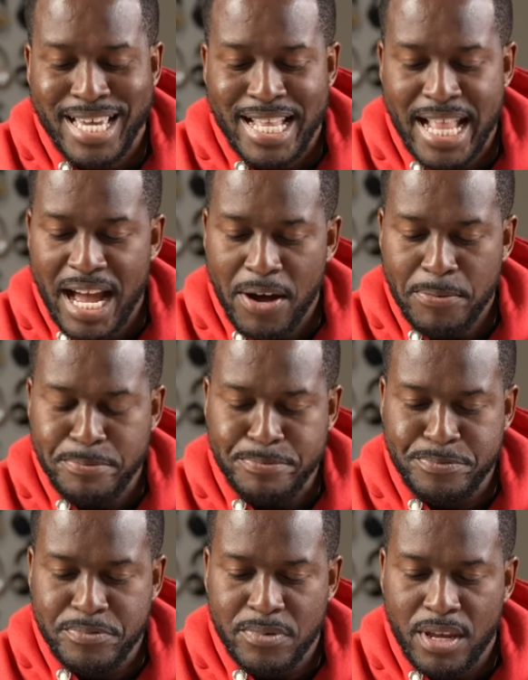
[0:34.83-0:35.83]
Now,
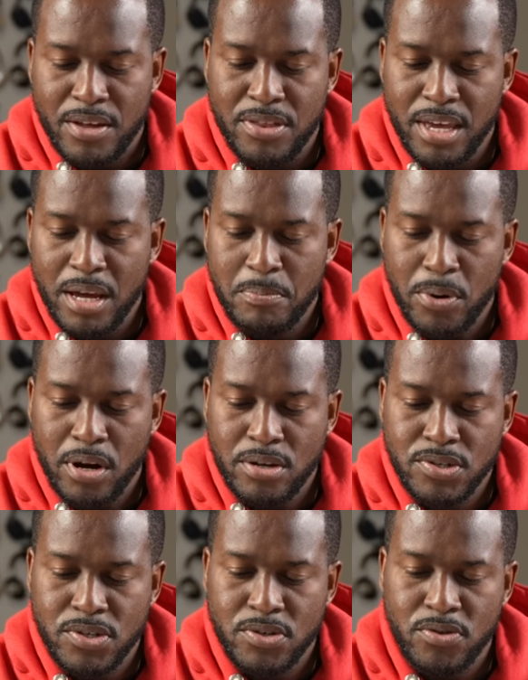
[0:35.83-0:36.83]
the
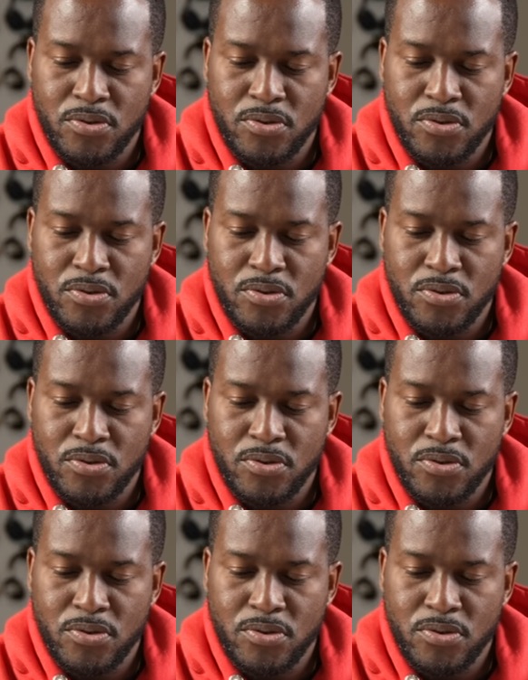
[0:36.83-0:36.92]
AirPods